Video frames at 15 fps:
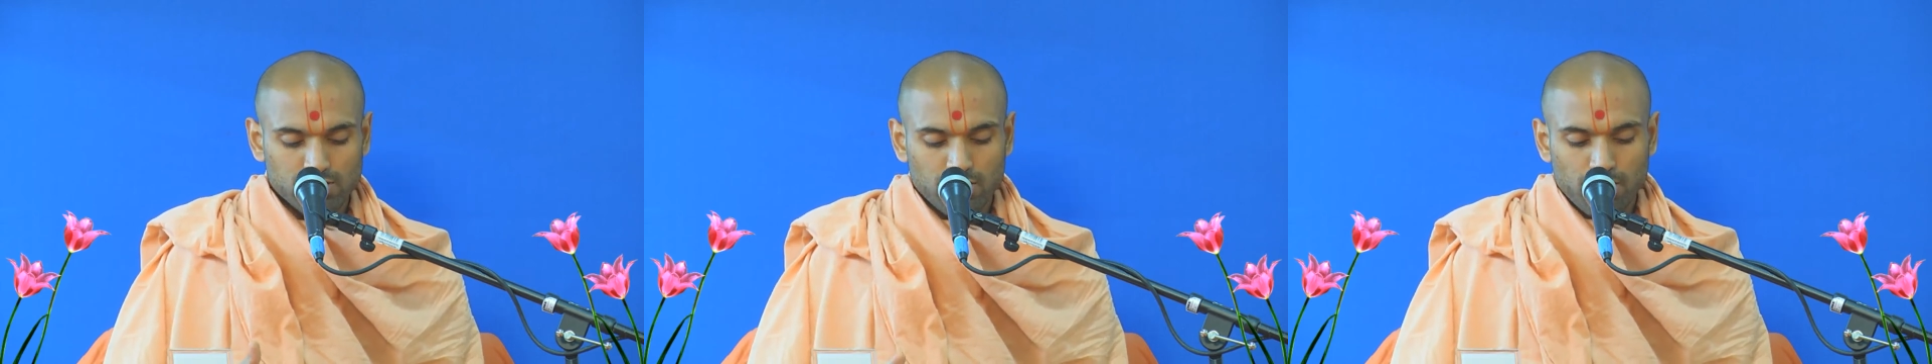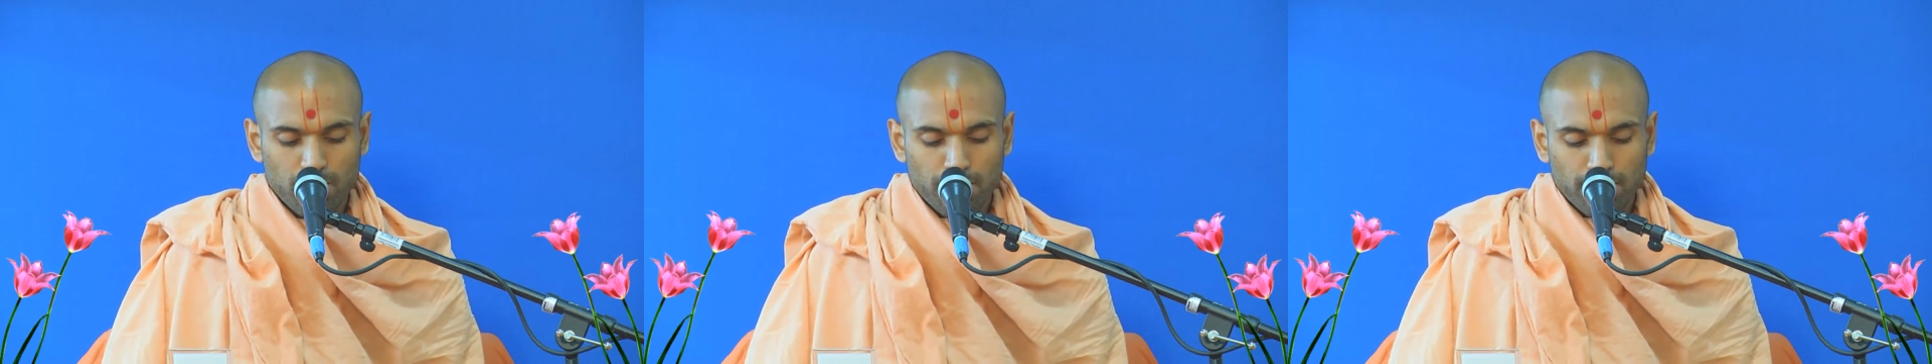
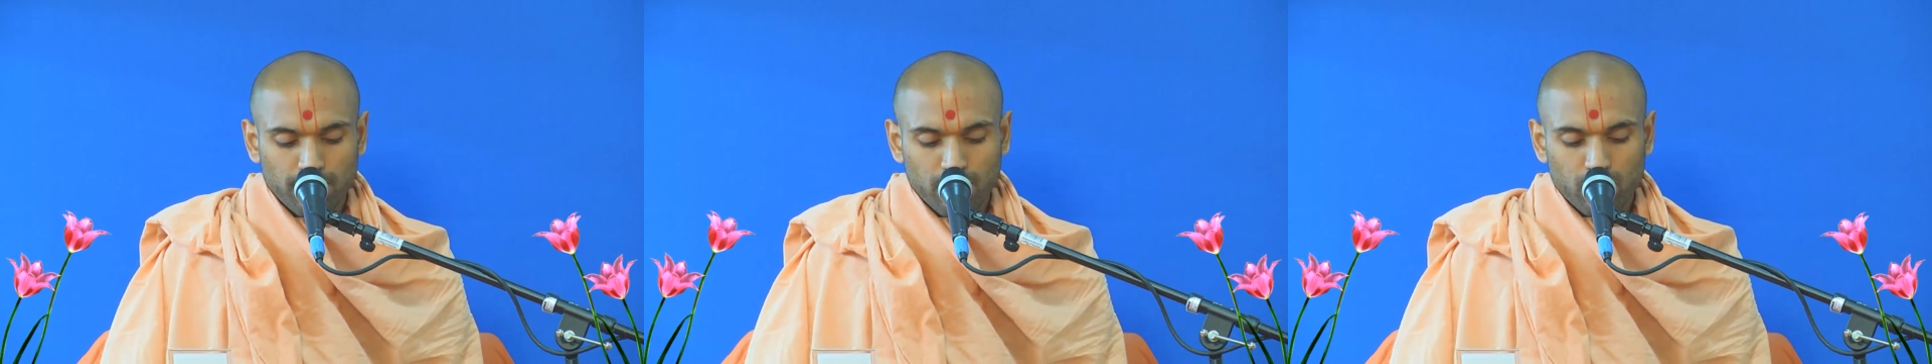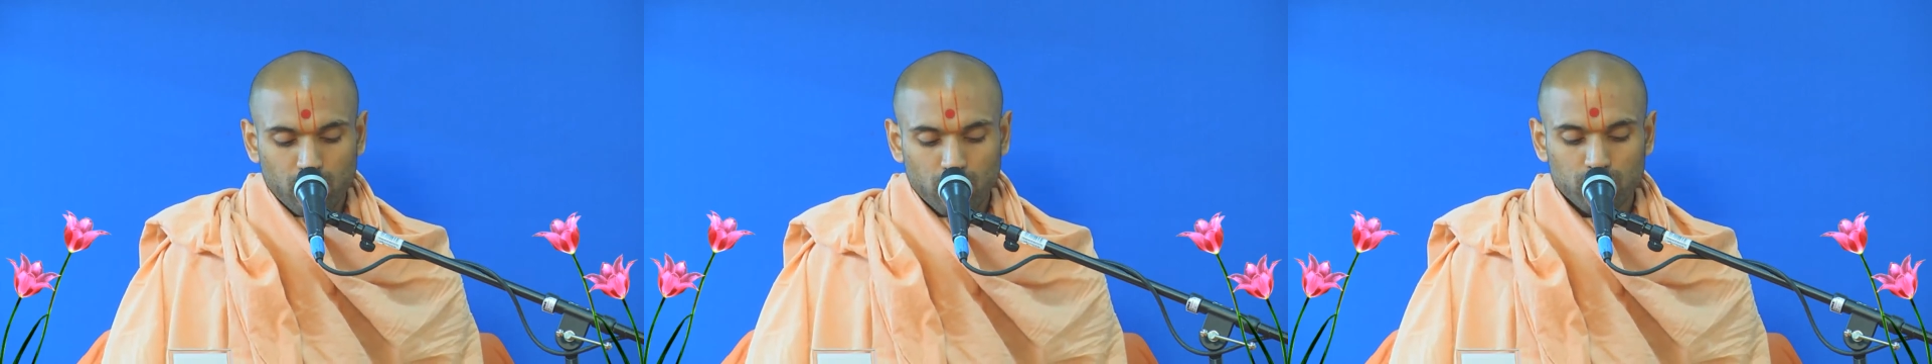
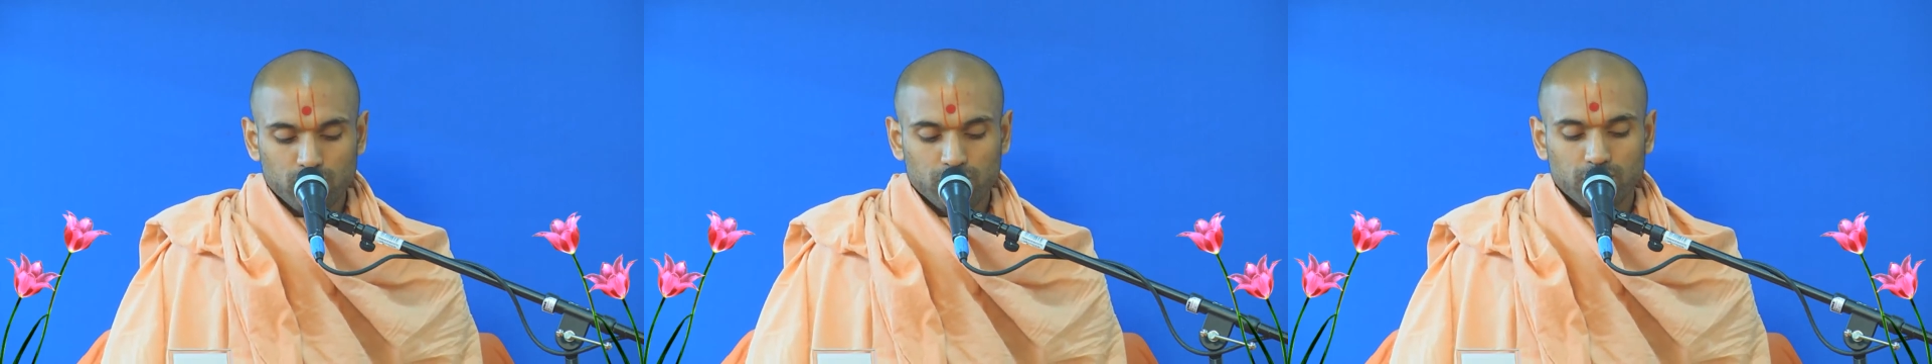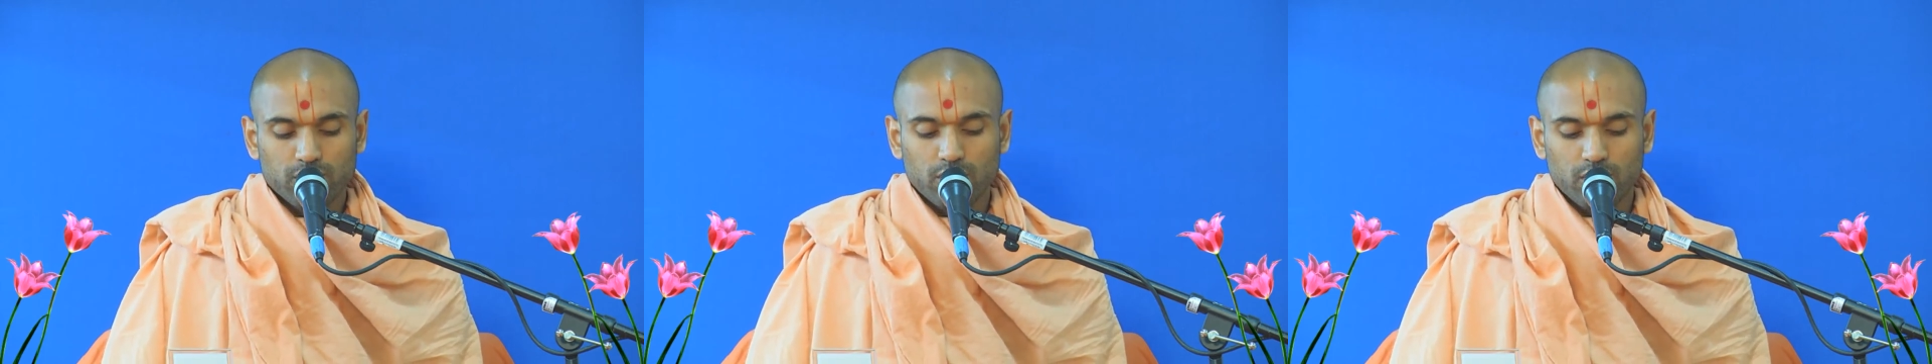who's
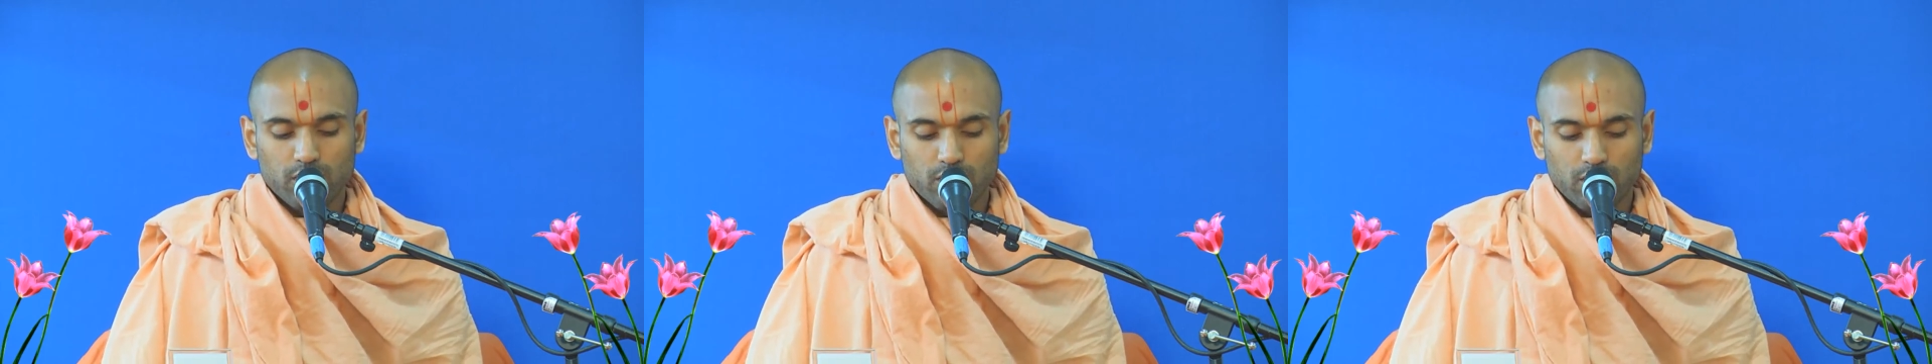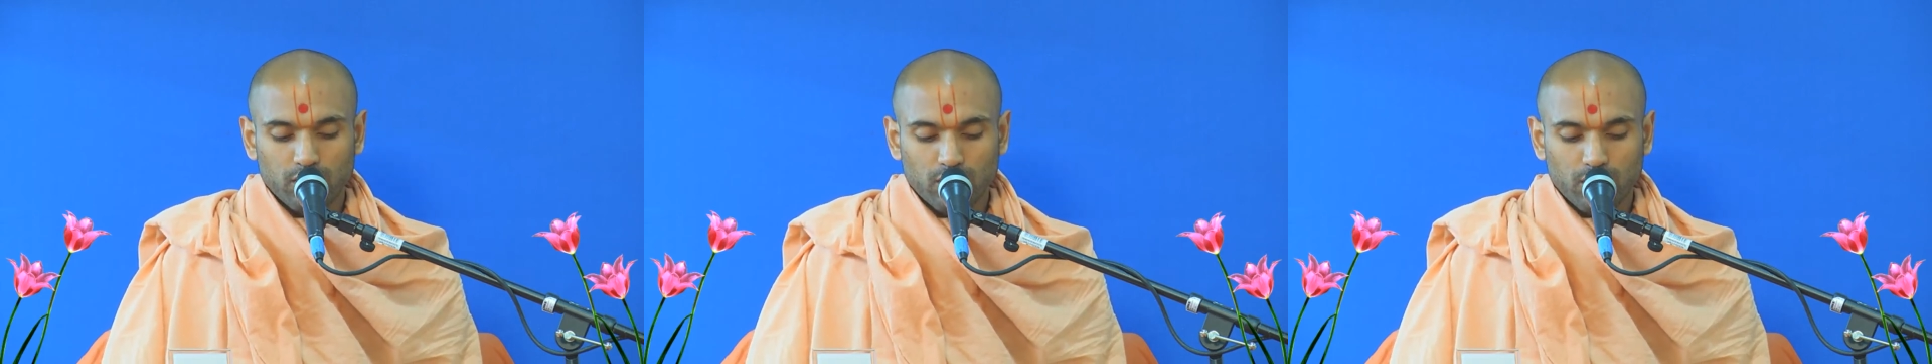the
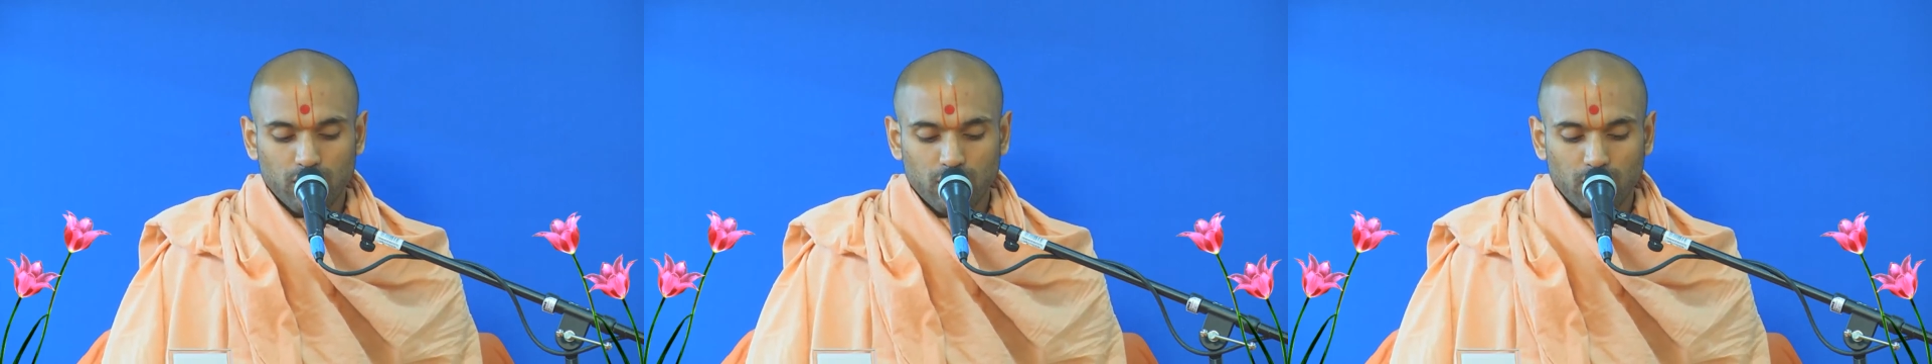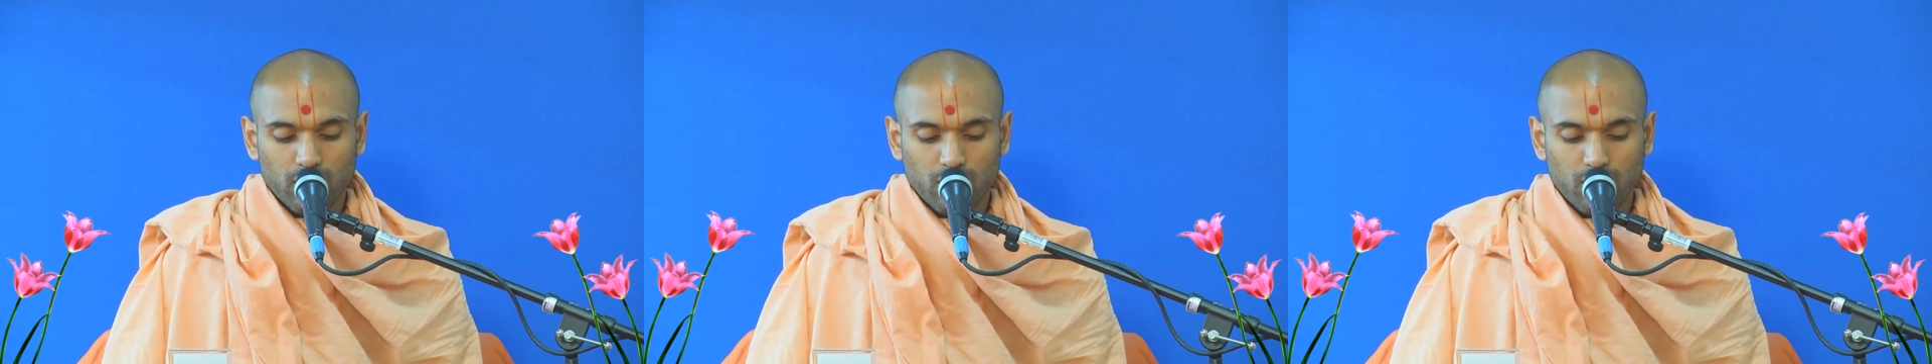
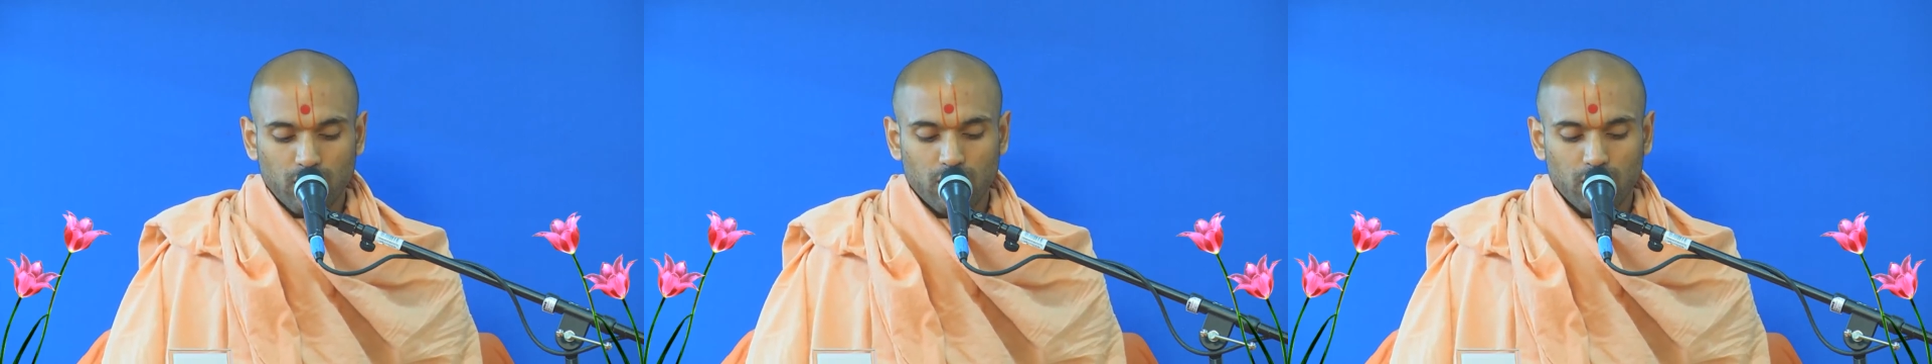uh,